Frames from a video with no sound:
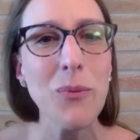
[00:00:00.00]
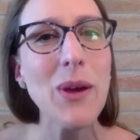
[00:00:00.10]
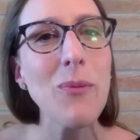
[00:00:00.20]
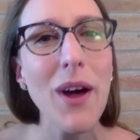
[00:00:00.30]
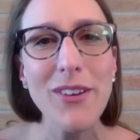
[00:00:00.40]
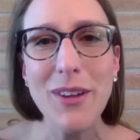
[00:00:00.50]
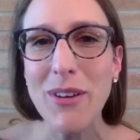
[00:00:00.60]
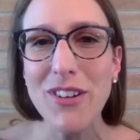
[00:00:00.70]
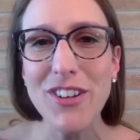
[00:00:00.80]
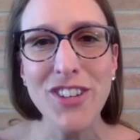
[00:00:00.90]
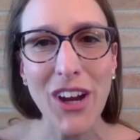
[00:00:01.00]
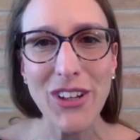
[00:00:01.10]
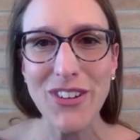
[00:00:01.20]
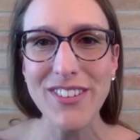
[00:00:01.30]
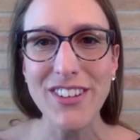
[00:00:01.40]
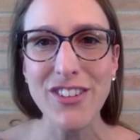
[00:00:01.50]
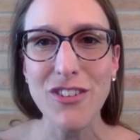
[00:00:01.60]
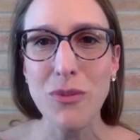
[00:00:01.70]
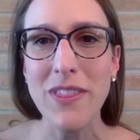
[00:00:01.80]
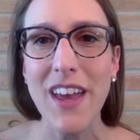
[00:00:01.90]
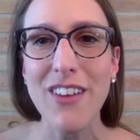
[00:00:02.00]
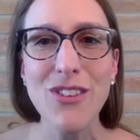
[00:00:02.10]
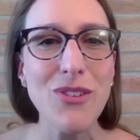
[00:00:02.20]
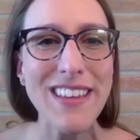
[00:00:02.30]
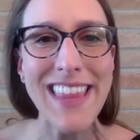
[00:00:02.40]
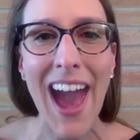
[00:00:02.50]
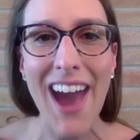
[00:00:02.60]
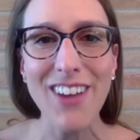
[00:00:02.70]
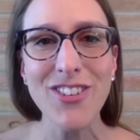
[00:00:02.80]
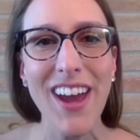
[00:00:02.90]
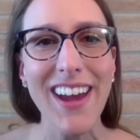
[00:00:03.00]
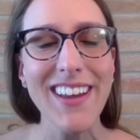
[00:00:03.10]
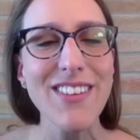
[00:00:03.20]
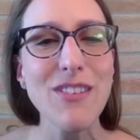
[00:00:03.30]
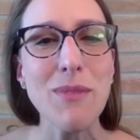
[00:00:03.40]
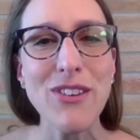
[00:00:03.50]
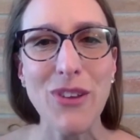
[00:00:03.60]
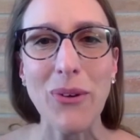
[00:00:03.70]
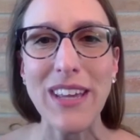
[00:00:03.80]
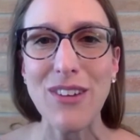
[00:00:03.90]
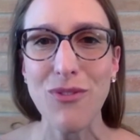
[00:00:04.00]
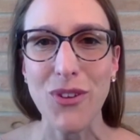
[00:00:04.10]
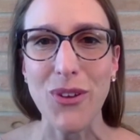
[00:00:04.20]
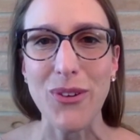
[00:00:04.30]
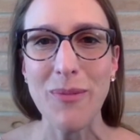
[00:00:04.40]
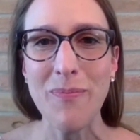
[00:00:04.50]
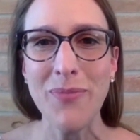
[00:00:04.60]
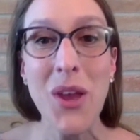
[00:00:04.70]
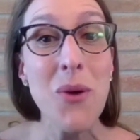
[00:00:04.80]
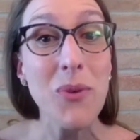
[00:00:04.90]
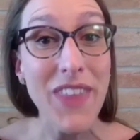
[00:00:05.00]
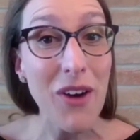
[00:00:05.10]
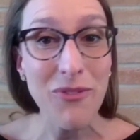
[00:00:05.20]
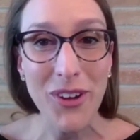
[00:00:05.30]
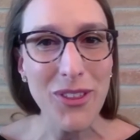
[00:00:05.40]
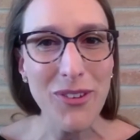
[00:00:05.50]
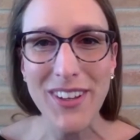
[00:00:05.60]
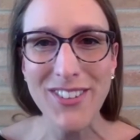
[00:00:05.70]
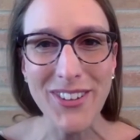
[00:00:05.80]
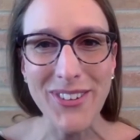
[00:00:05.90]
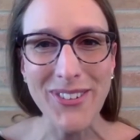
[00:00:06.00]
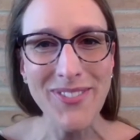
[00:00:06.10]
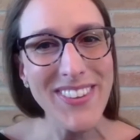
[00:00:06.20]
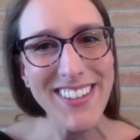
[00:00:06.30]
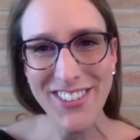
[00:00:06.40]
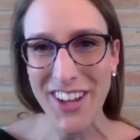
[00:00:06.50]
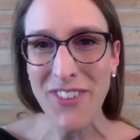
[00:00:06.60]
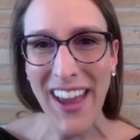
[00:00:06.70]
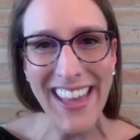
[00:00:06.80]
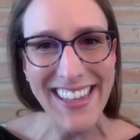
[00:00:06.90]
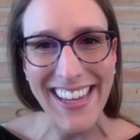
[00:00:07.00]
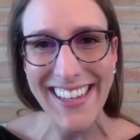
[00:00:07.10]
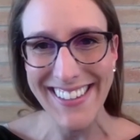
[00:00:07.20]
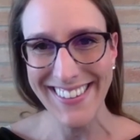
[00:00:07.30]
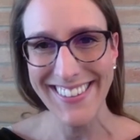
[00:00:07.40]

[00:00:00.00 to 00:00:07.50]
We welcome you to share your dishes with us using the hashtag Smithsonian Food. Without further ado, Chef Haile.